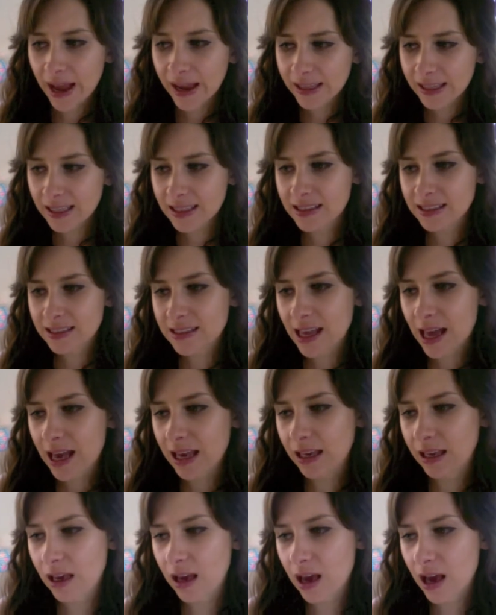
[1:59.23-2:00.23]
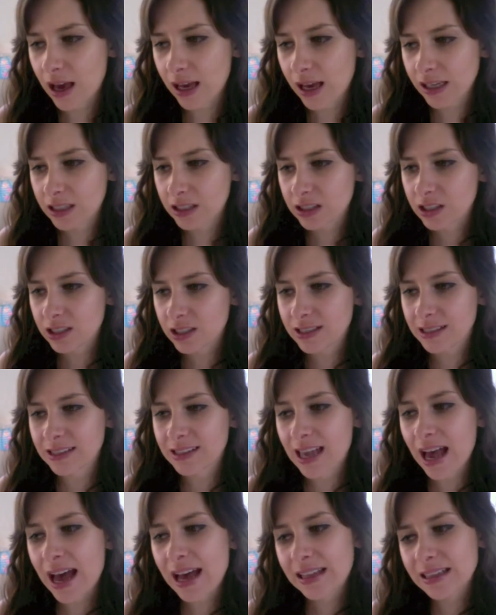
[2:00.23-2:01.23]
I guess, like, he could use
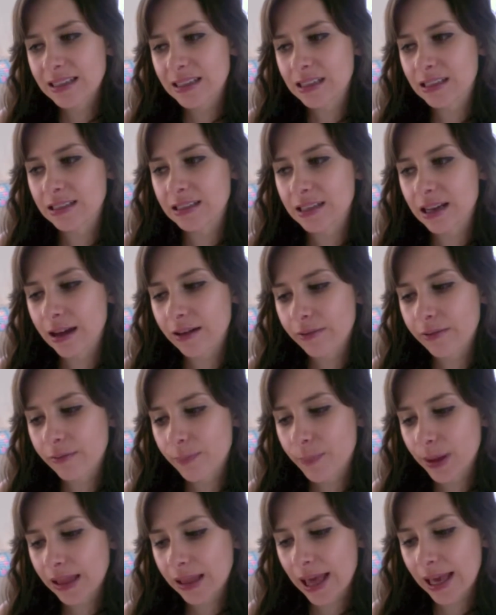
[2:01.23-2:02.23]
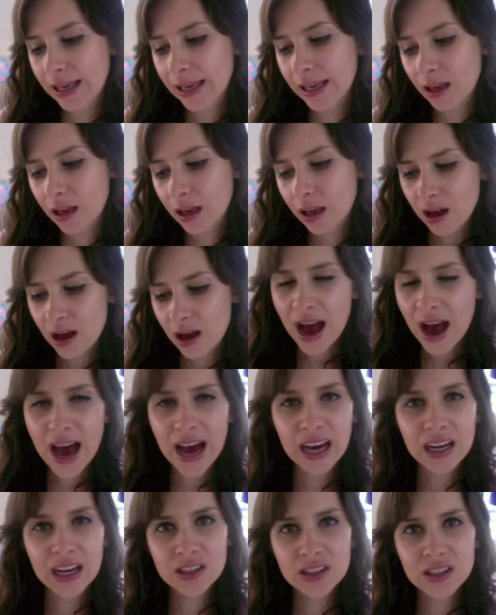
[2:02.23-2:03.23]
his hands and stuff, but, like,
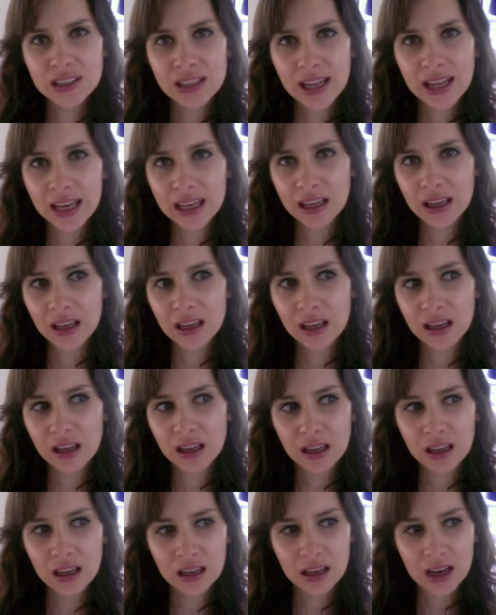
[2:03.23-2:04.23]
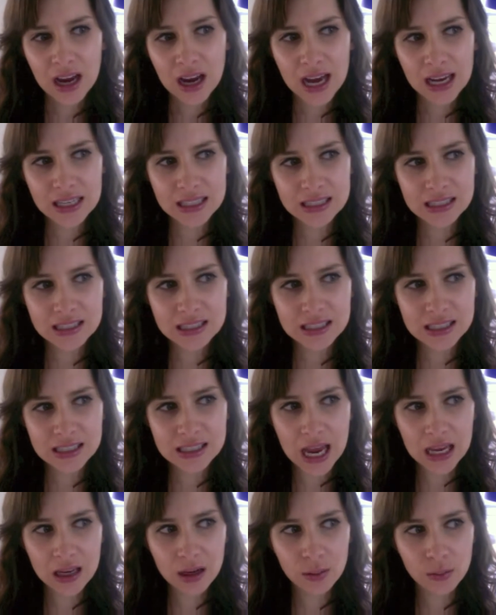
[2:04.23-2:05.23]
how do you, like, cut a
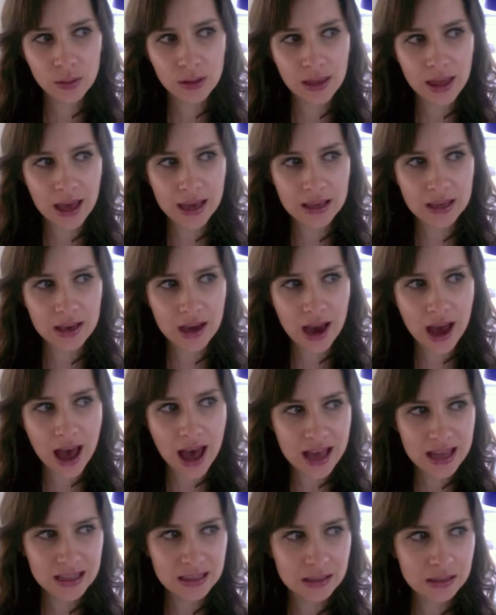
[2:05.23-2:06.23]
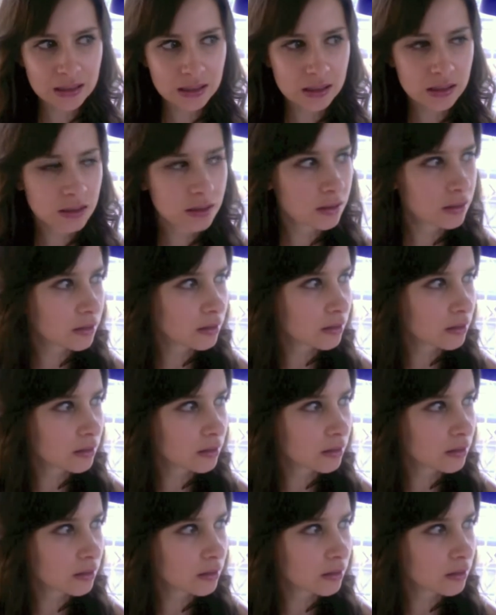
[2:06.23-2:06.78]
steak with, like, your hands?